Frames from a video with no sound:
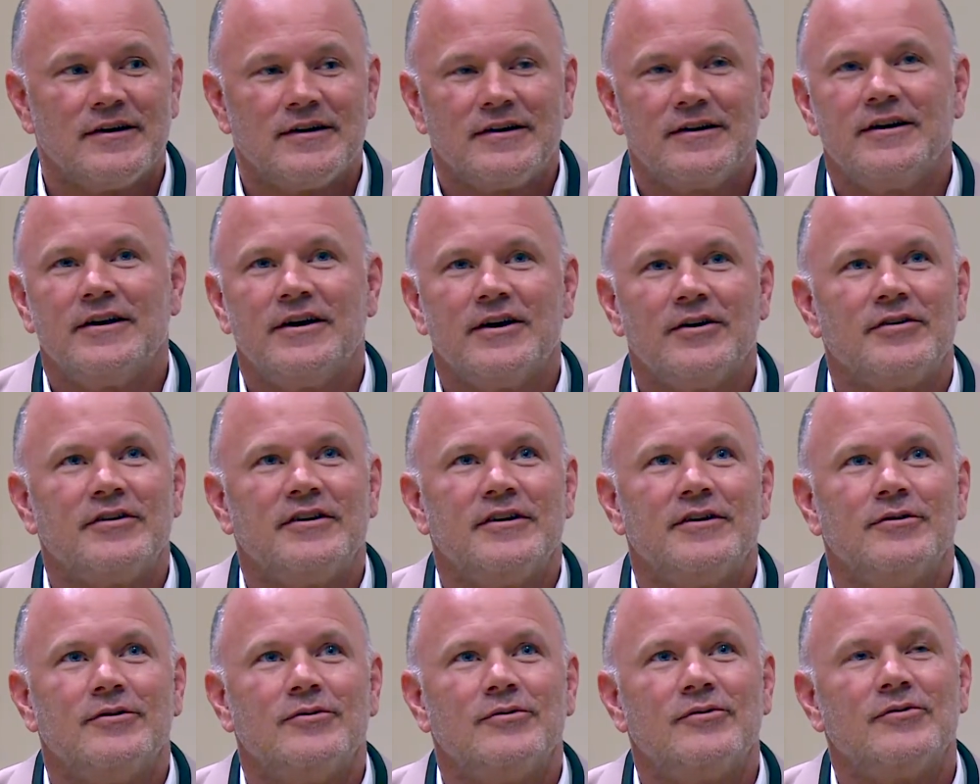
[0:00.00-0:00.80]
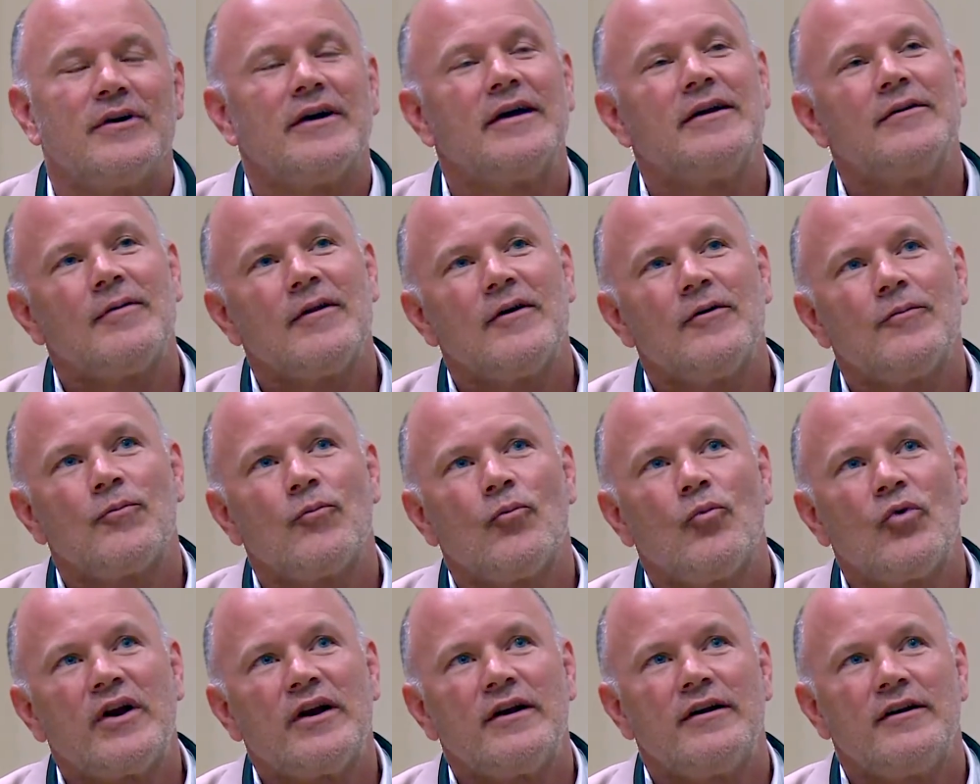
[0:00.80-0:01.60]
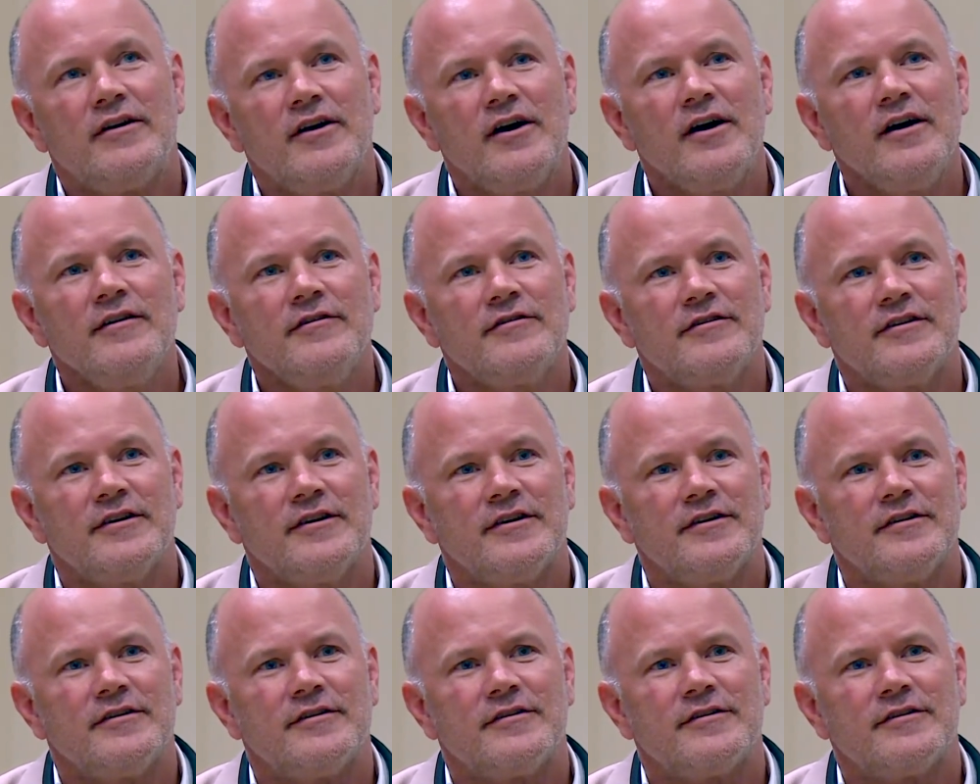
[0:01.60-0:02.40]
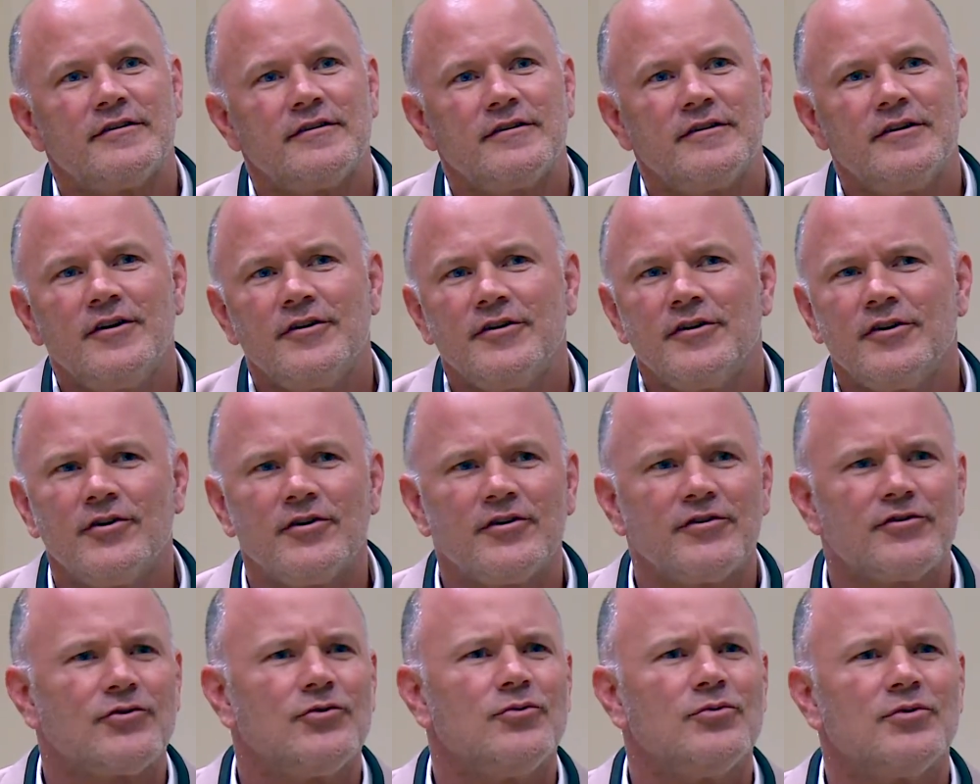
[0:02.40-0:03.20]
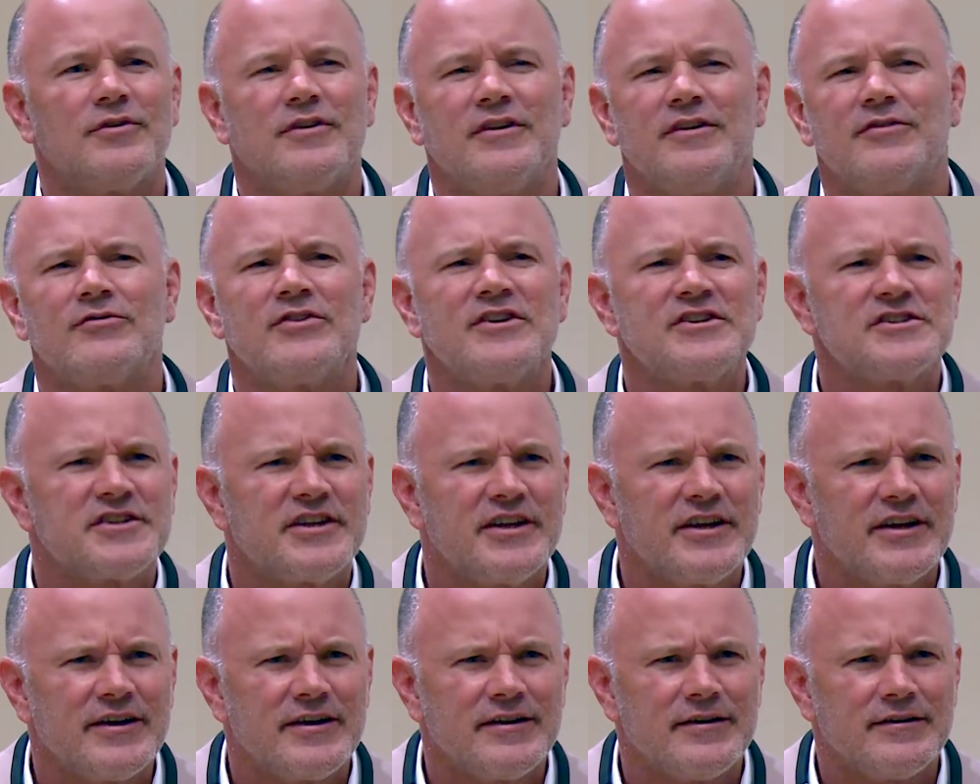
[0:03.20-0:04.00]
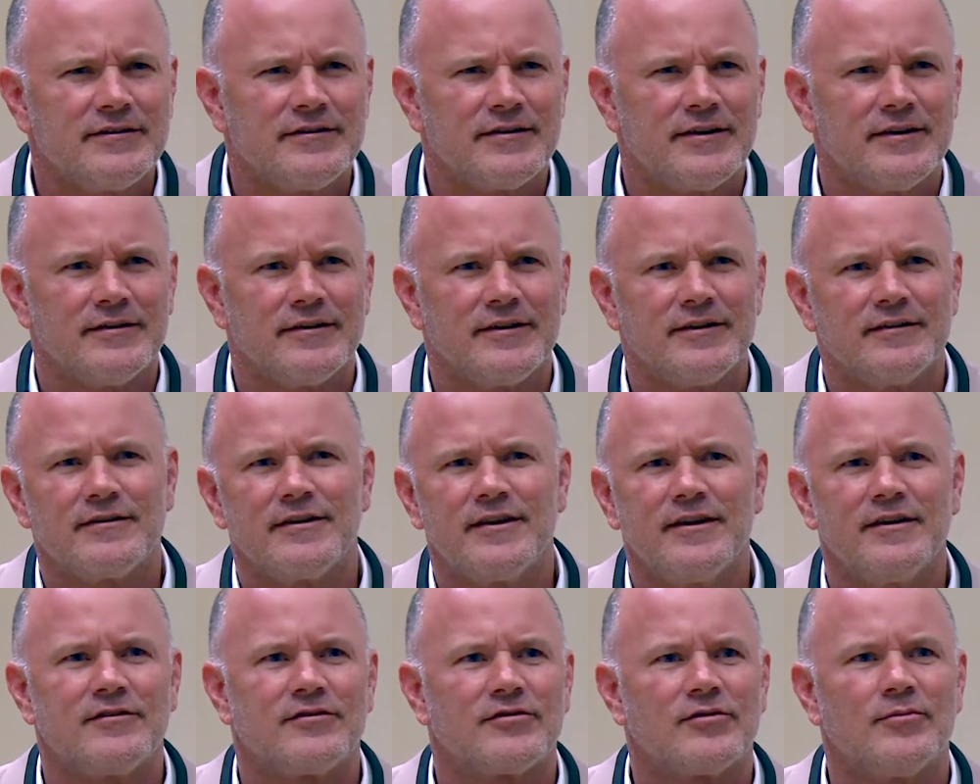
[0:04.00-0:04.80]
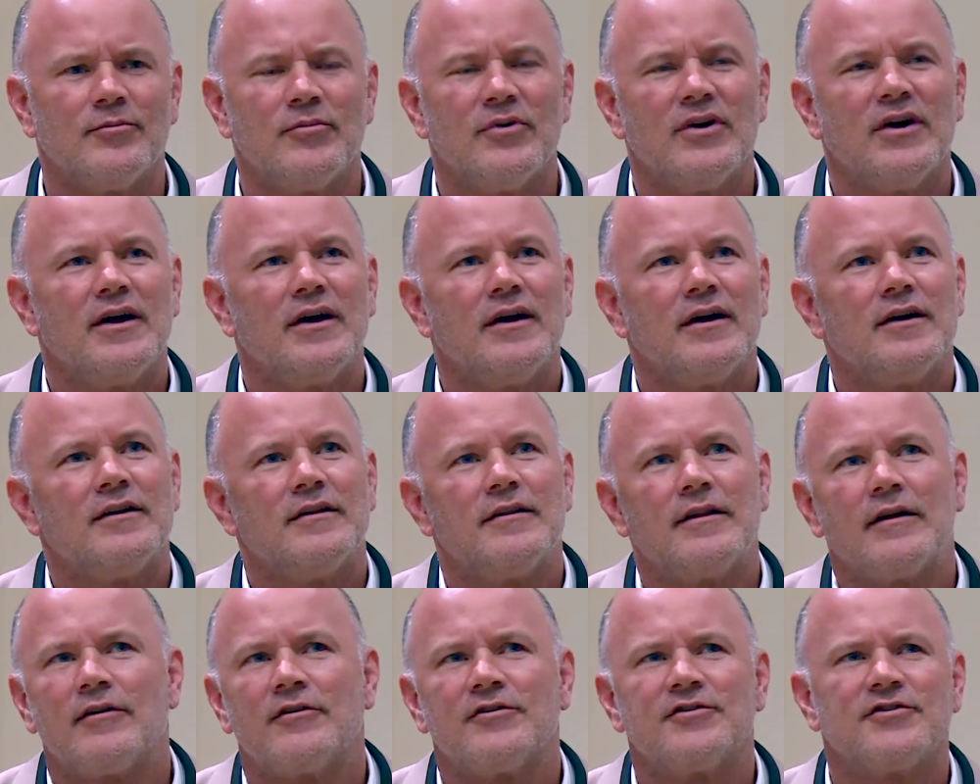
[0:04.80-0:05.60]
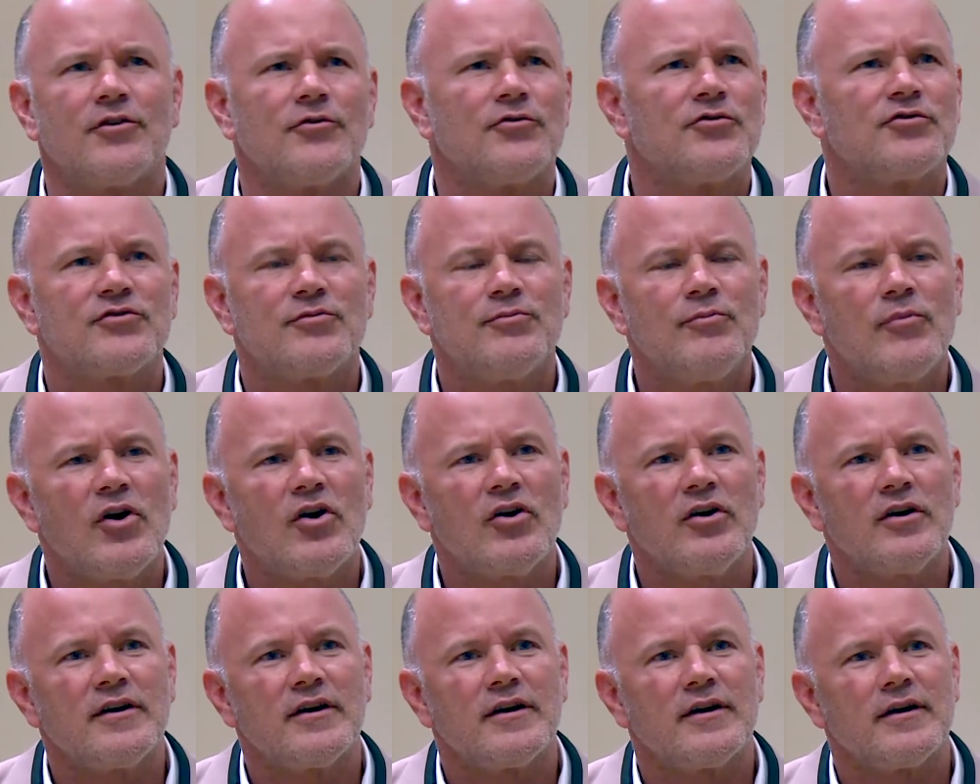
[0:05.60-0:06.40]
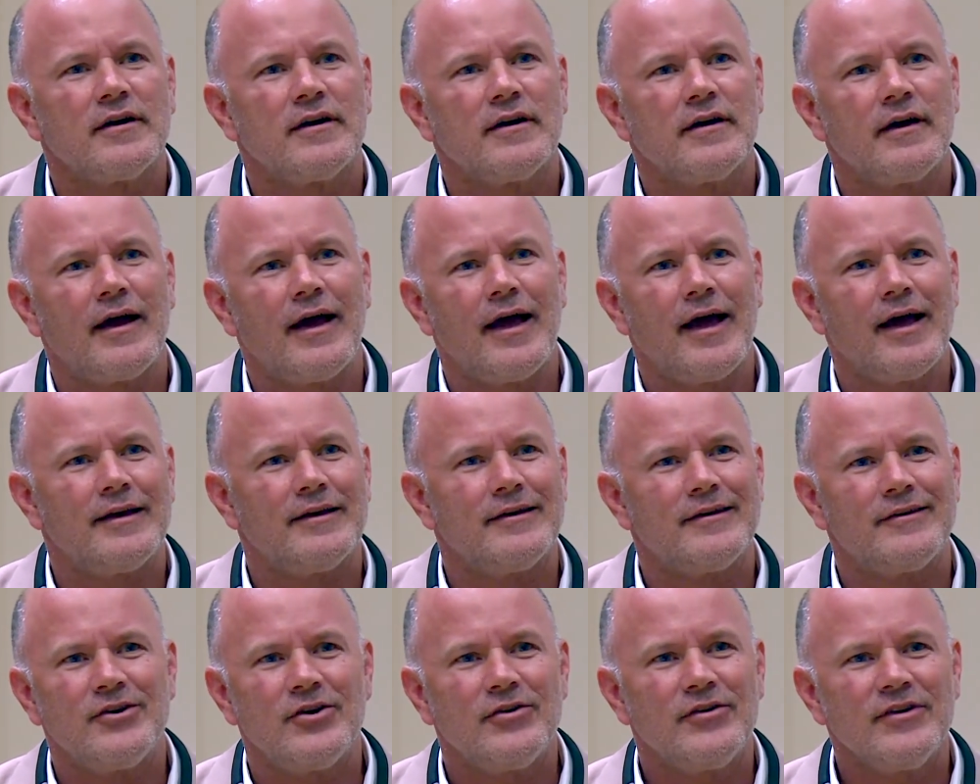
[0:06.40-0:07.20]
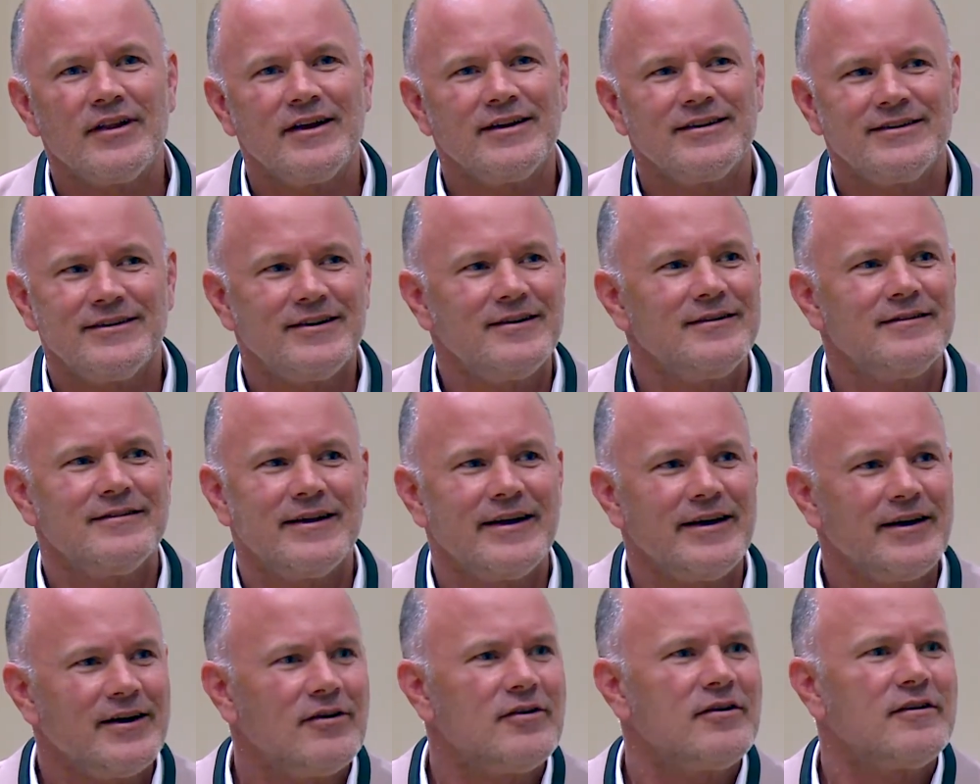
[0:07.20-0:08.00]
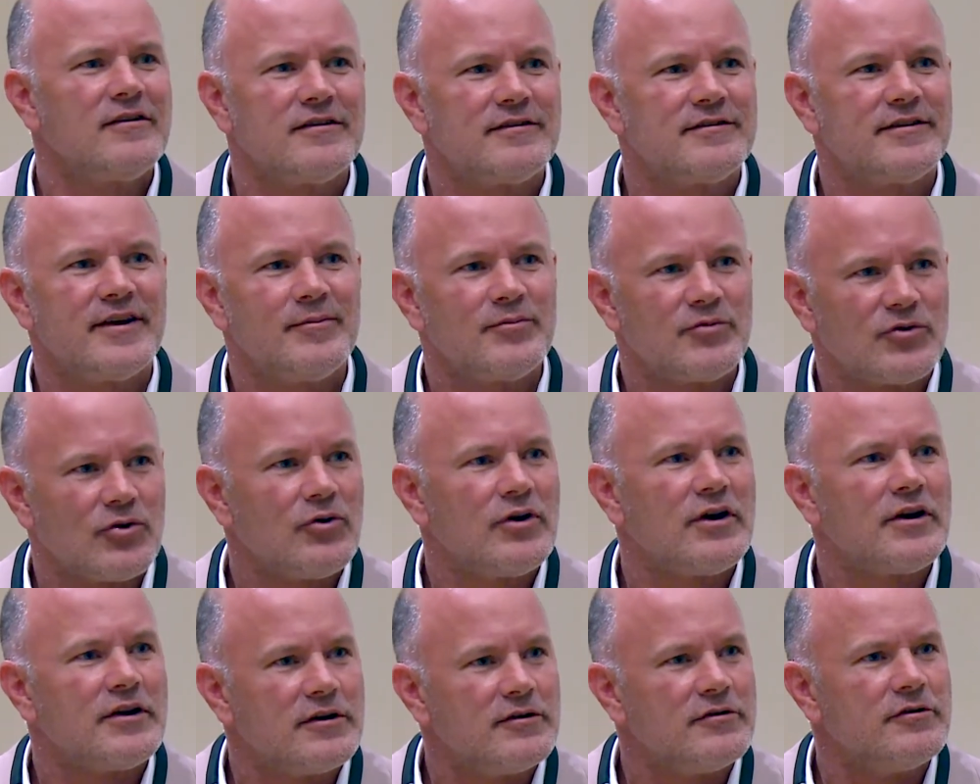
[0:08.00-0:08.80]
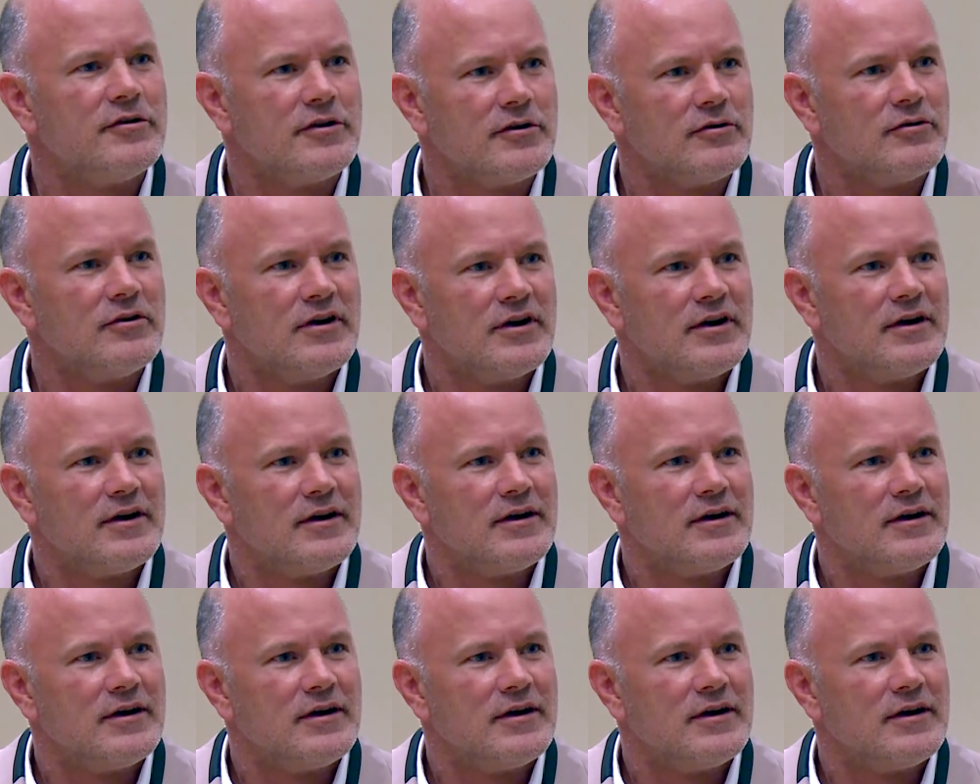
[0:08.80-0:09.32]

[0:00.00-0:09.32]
and what it does is, you go to school with these rich kids and these kids that are so smart, and you realize, they go to the same toilet you do.